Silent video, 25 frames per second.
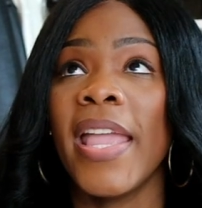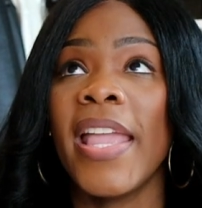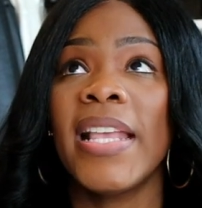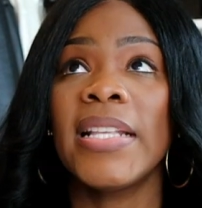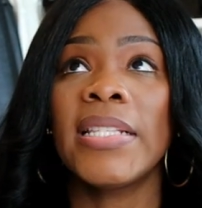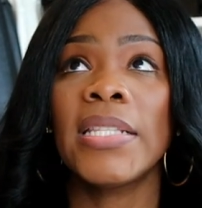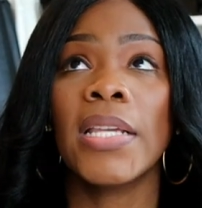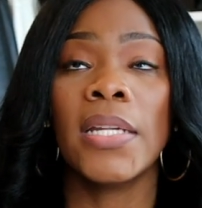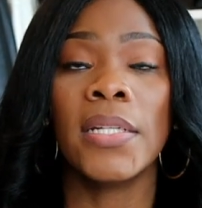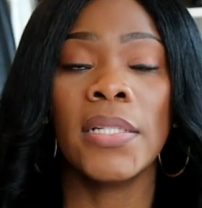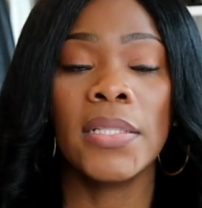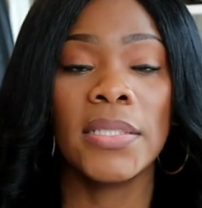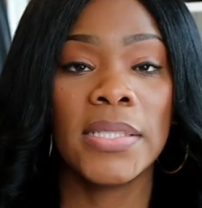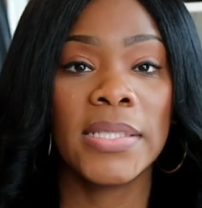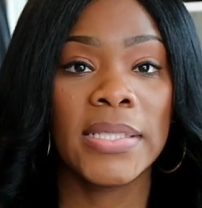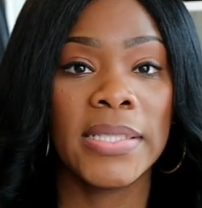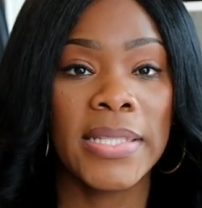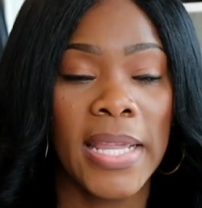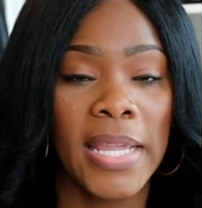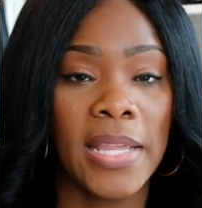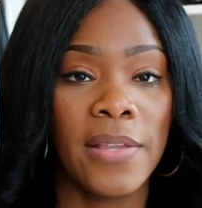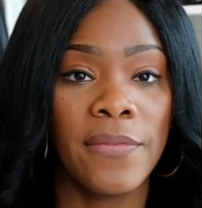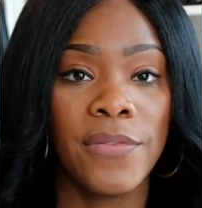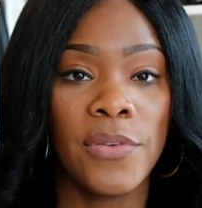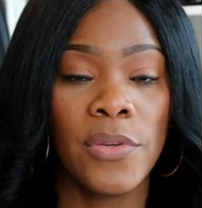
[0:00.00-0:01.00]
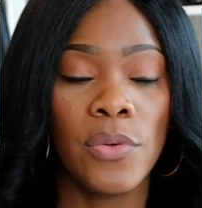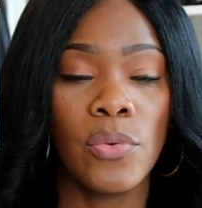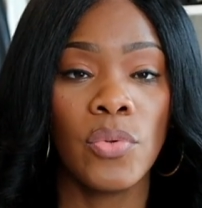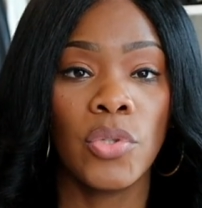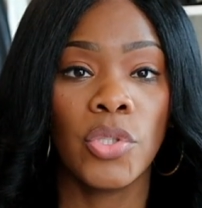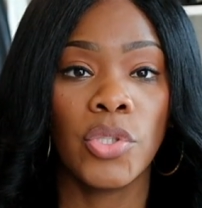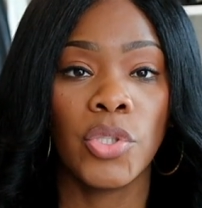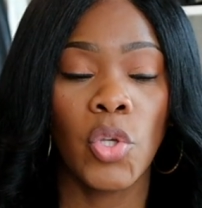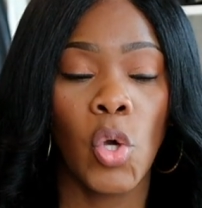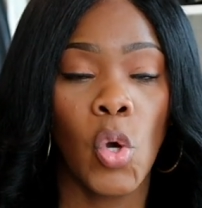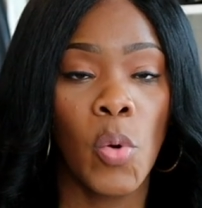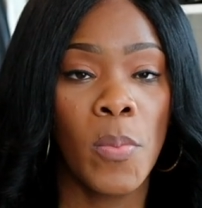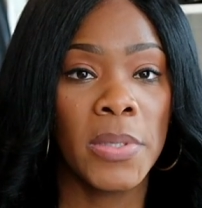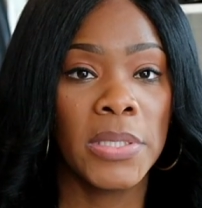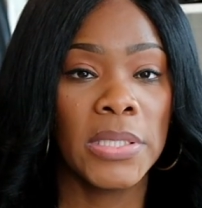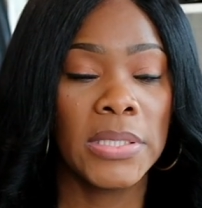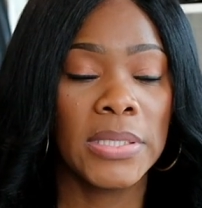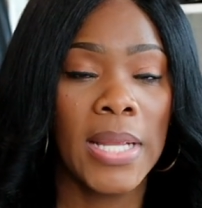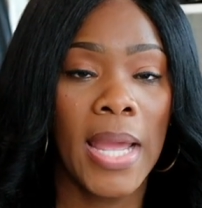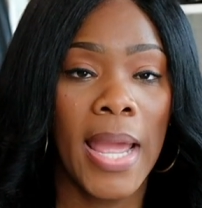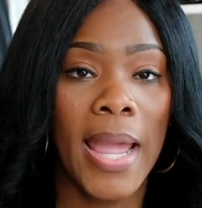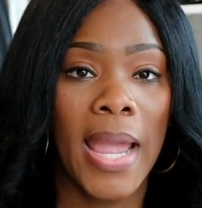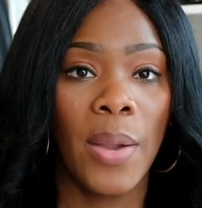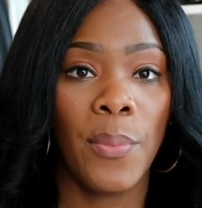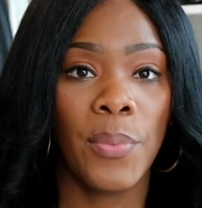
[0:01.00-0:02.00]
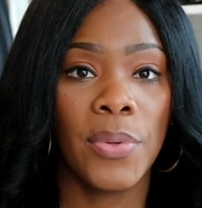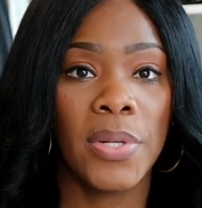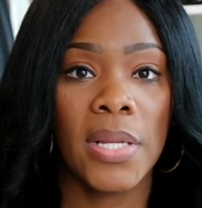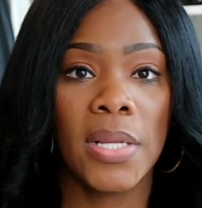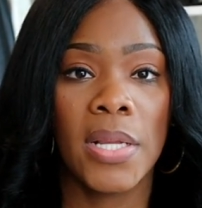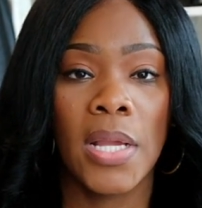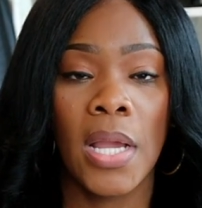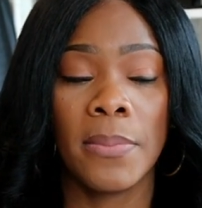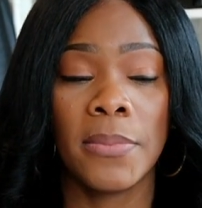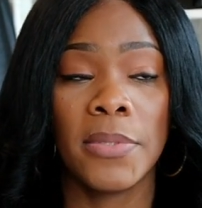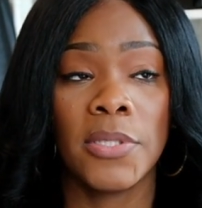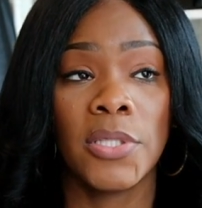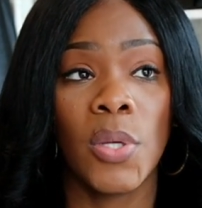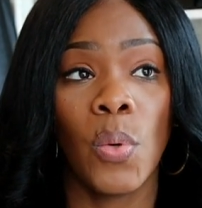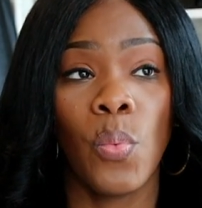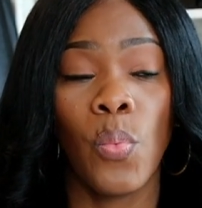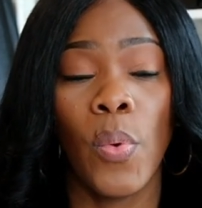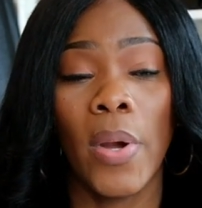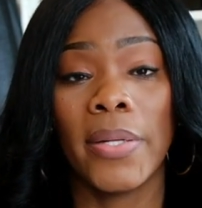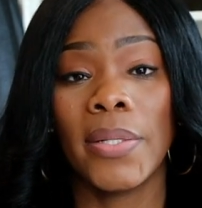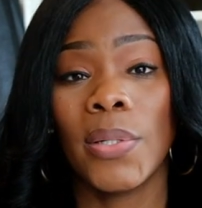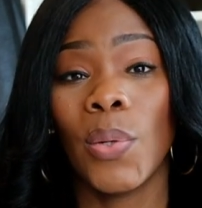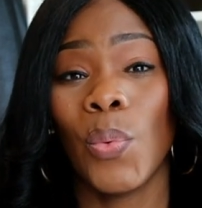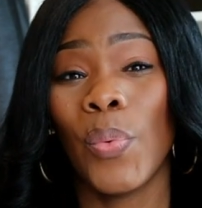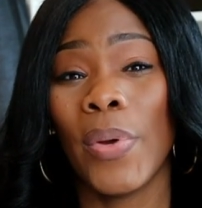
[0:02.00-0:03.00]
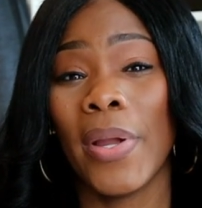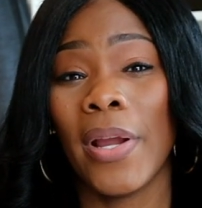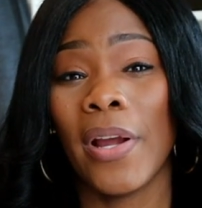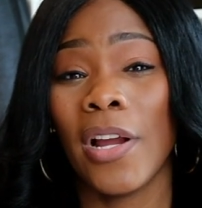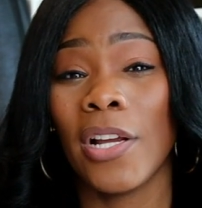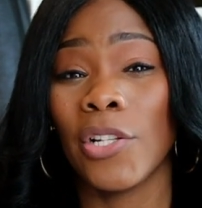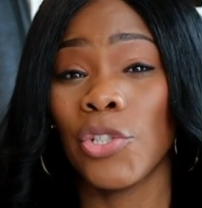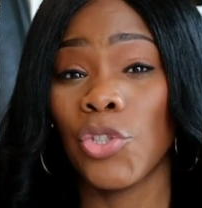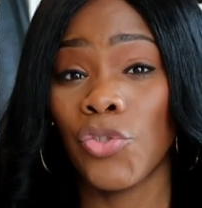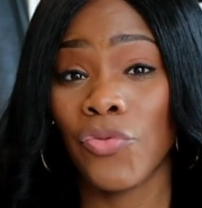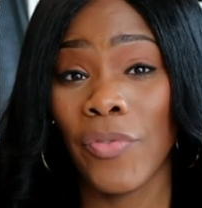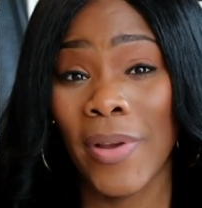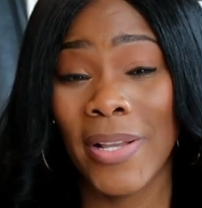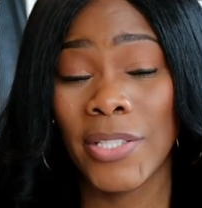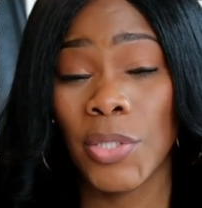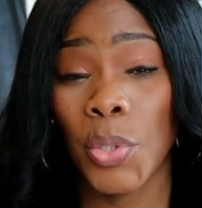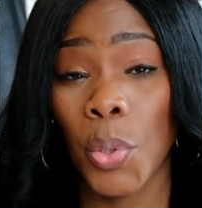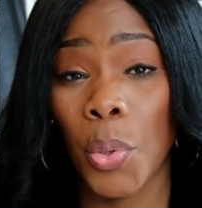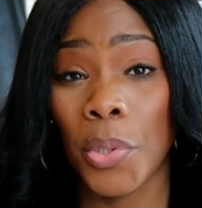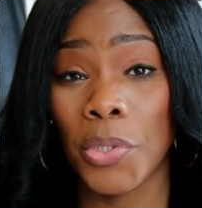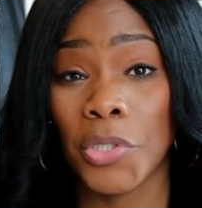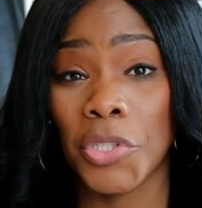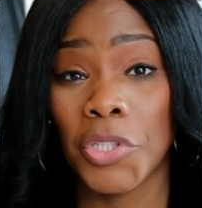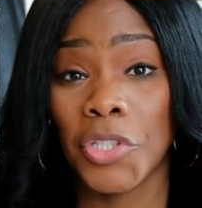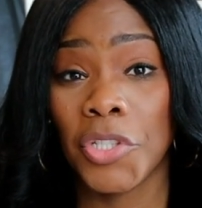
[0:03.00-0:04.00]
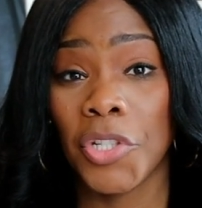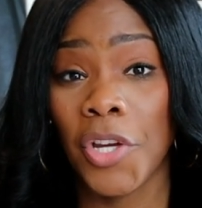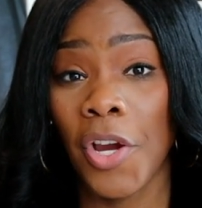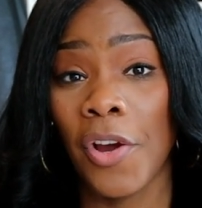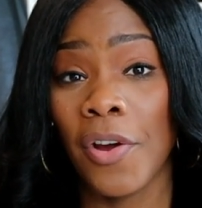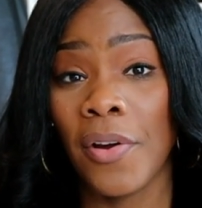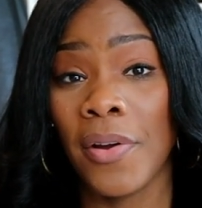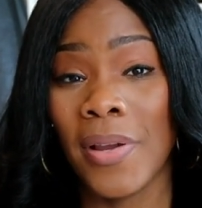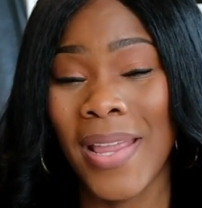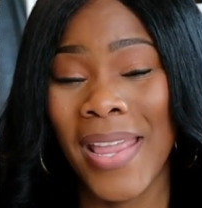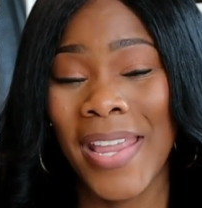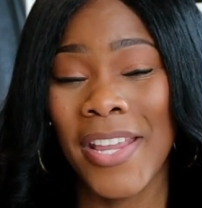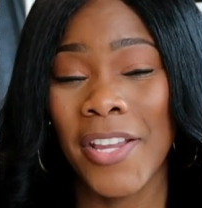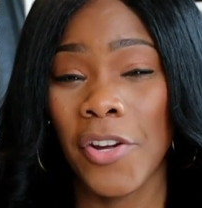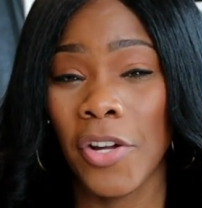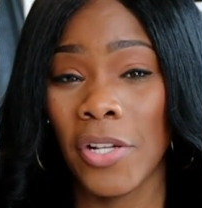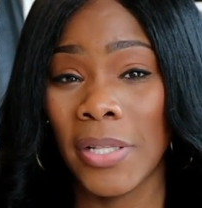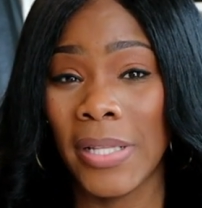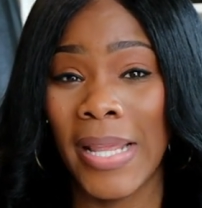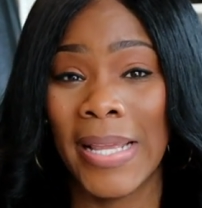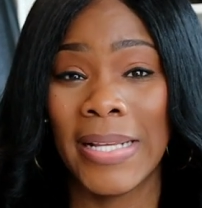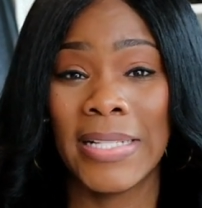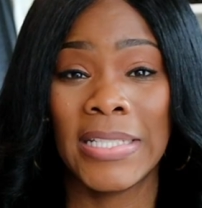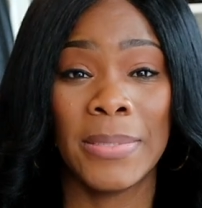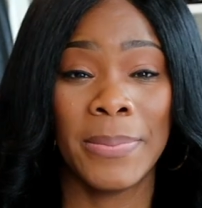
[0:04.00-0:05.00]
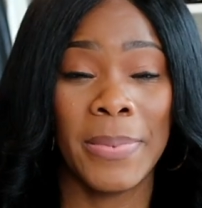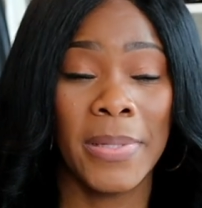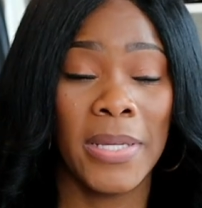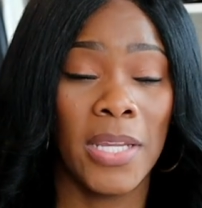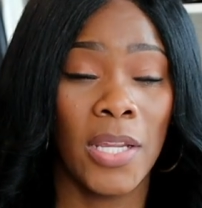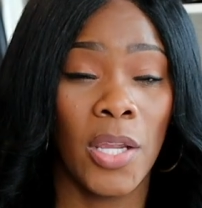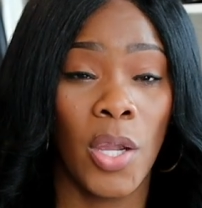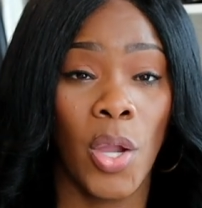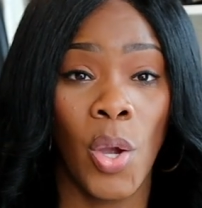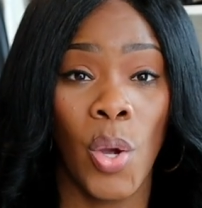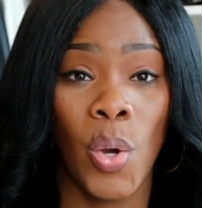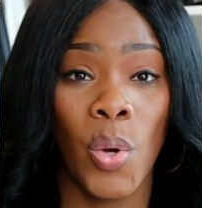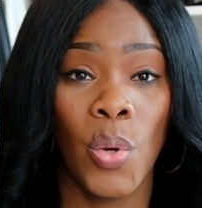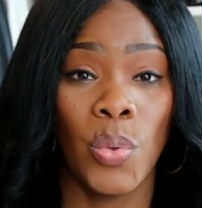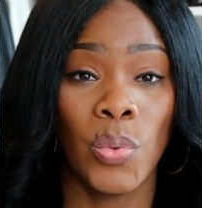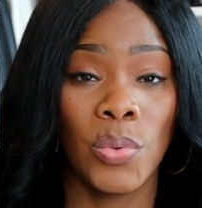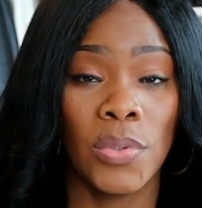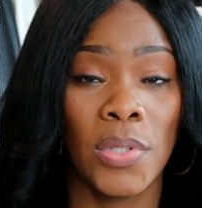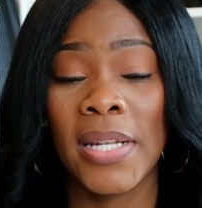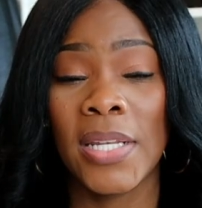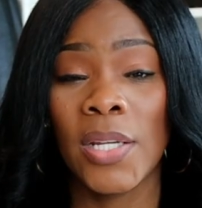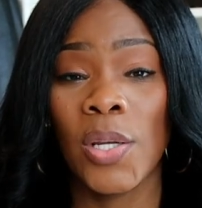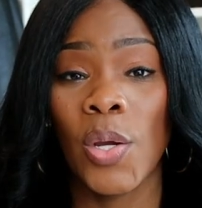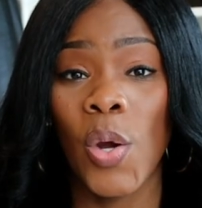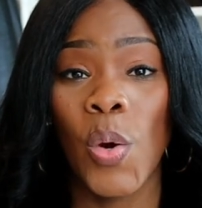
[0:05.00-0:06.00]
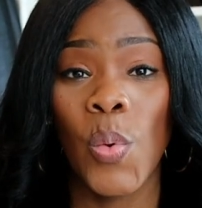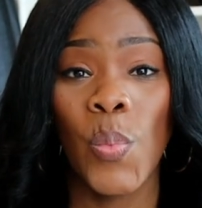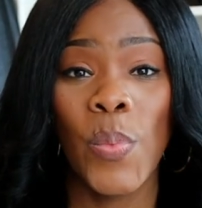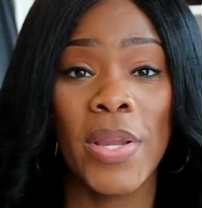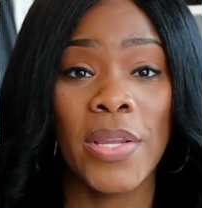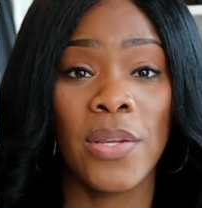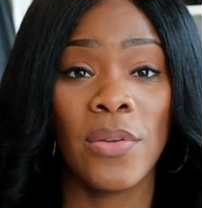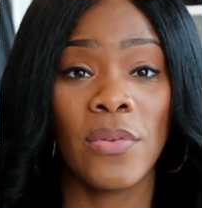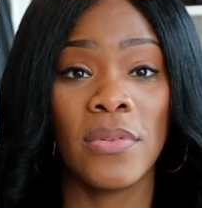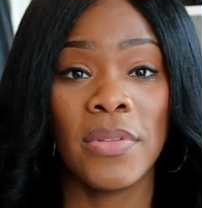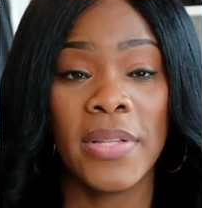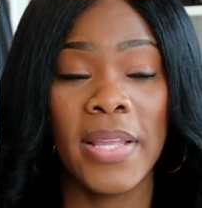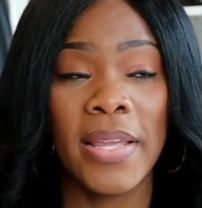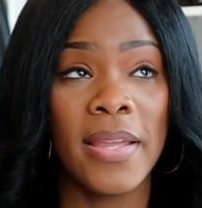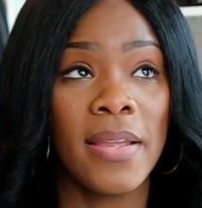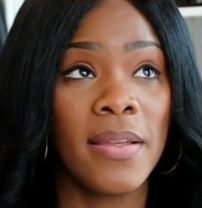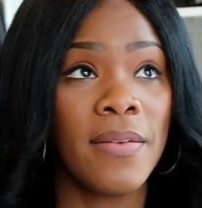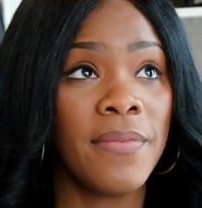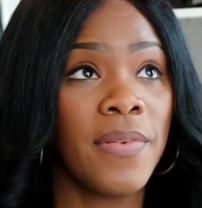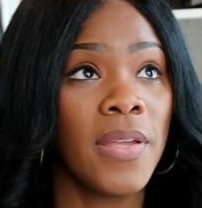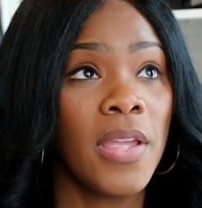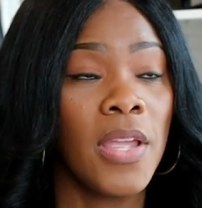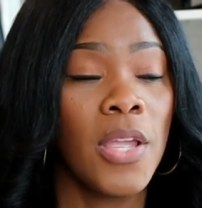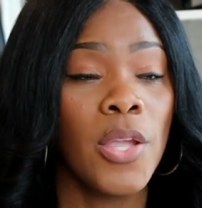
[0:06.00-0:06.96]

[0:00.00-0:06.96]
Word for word: it's gonna save you so much time when it comes to wanting to wear a dress or a skirt and your legs being cold. Depending on where you live,